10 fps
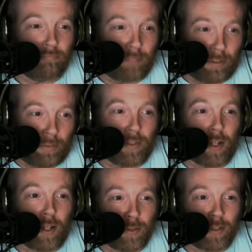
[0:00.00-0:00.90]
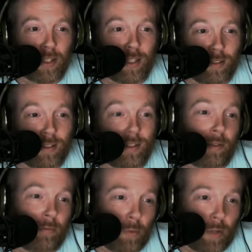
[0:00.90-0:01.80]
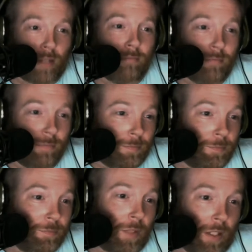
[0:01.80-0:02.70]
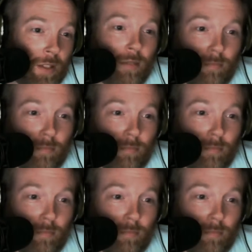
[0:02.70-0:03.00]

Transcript: at $50 a day instead of 40. Thank you.